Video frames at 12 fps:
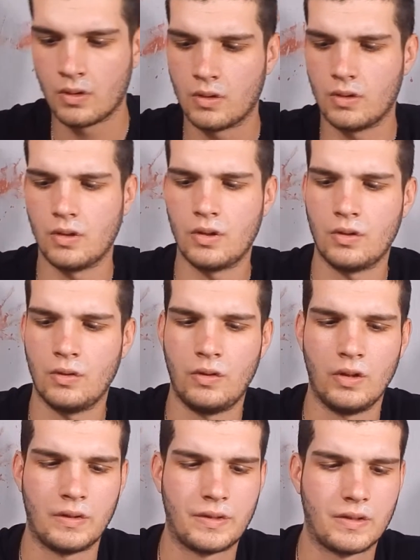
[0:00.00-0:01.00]
You can do
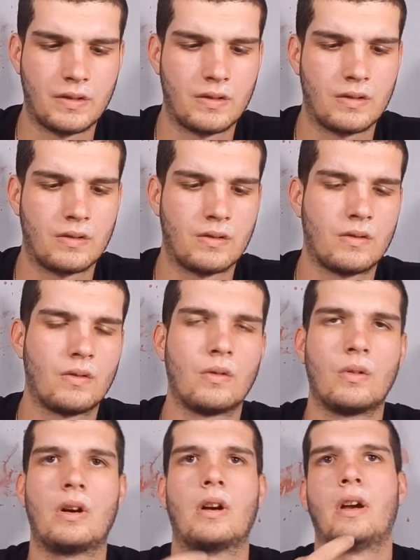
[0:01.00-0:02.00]
this
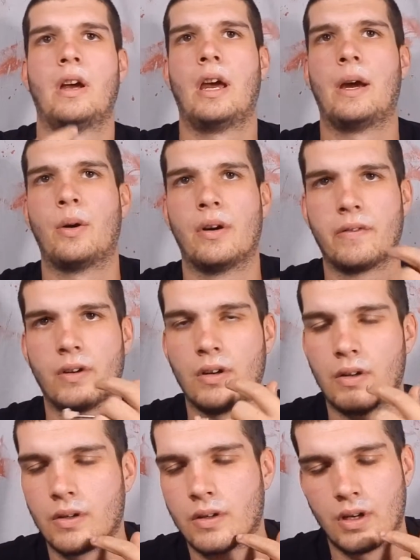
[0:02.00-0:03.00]

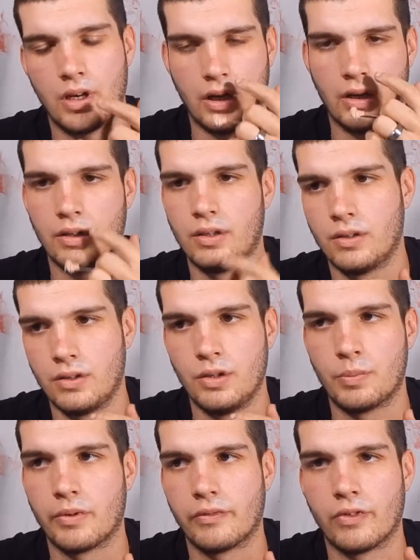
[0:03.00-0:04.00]
however you
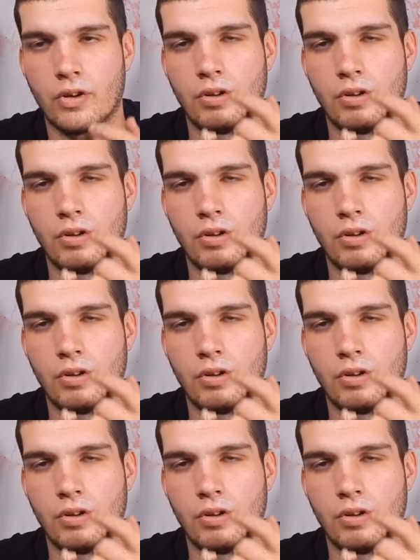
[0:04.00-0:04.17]
prefer.